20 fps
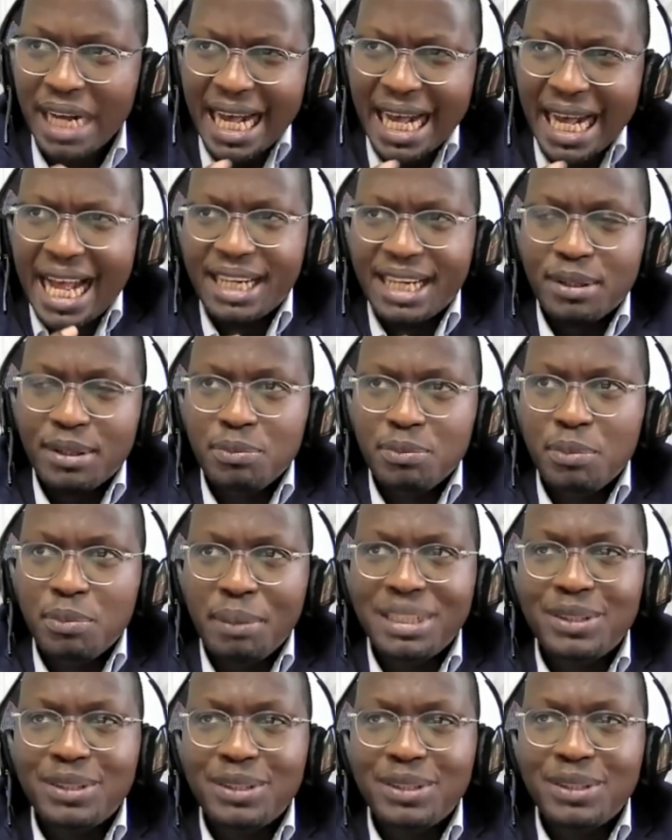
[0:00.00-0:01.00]
And
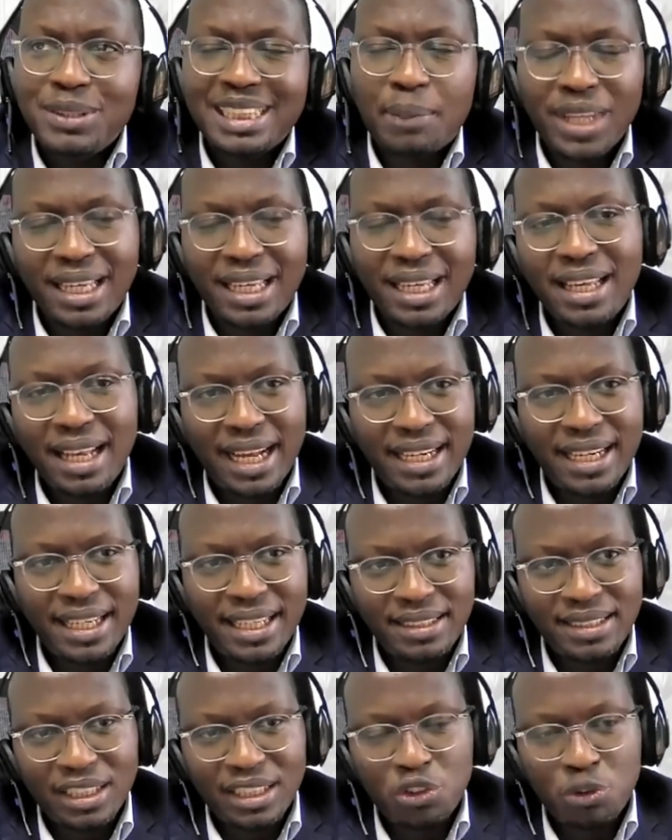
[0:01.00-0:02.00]
maybe some of the key
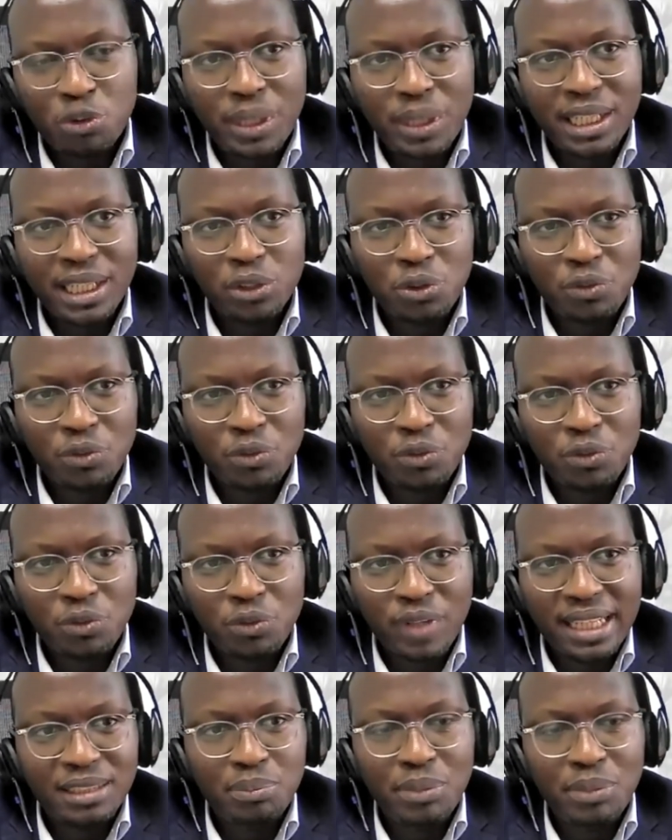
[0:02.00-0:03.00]
learnings that you've picked out of
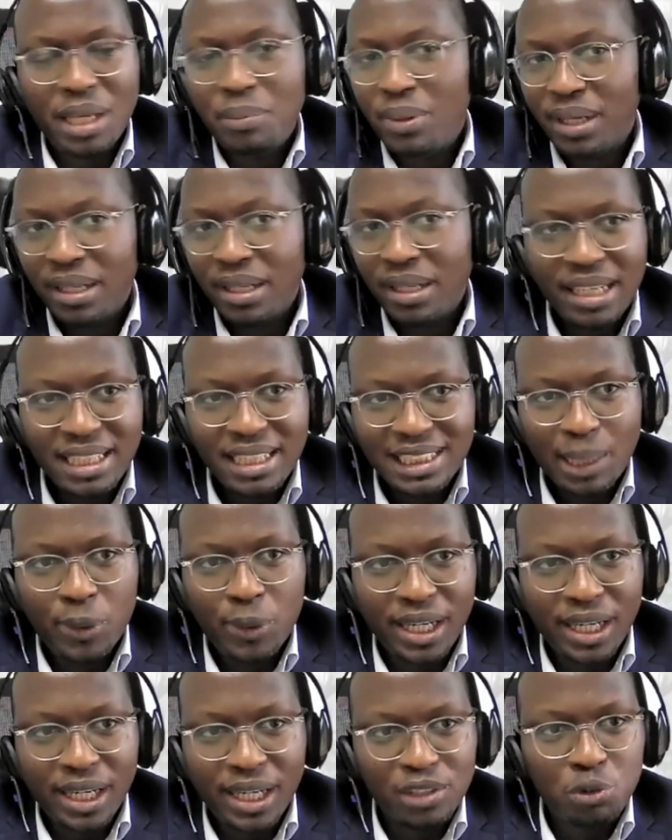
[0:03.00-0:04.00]
that, that maybe
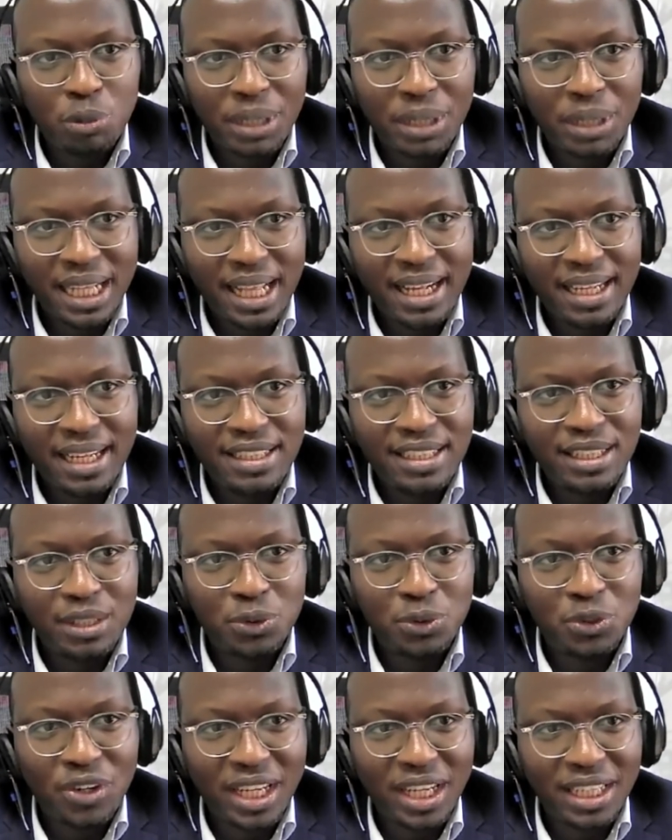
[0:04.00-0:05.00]
someone else from another
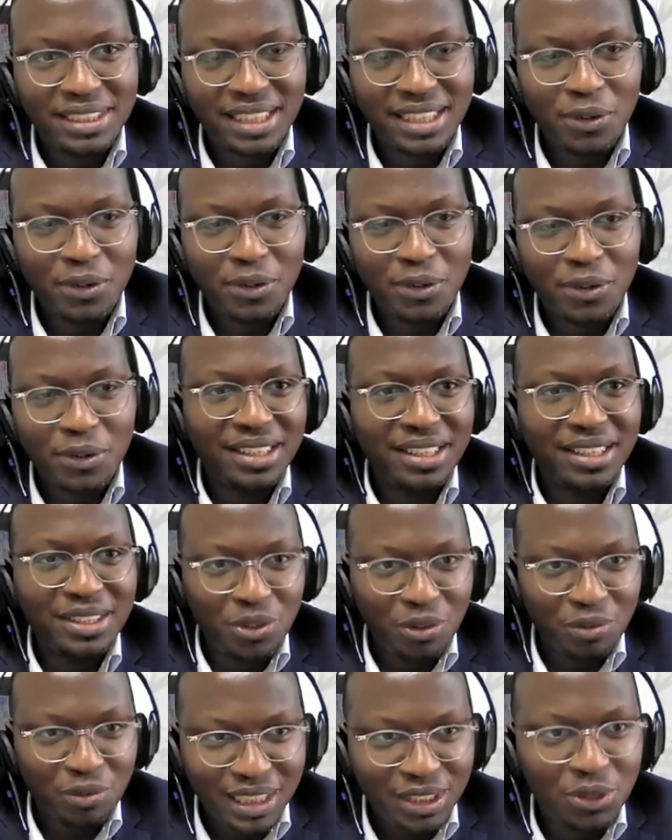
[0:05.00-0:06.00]
country was sort of like saying,
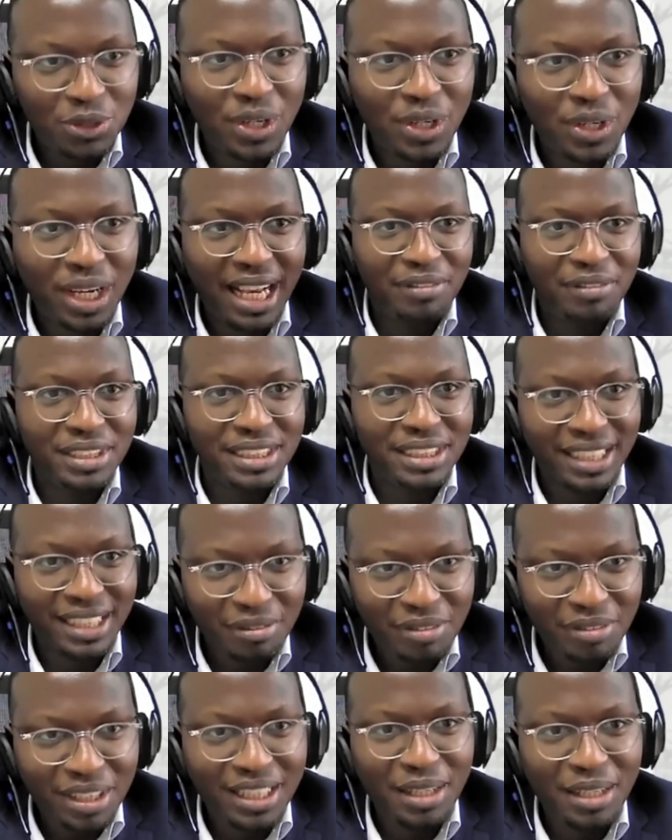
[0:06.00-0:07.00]
okay, this conversation, I love
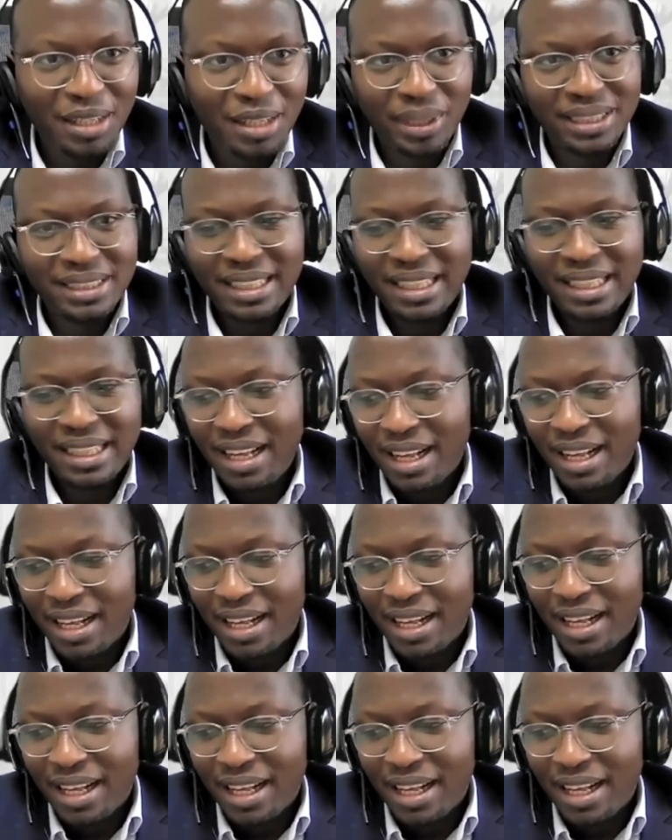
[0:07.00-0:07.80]
it and everything, but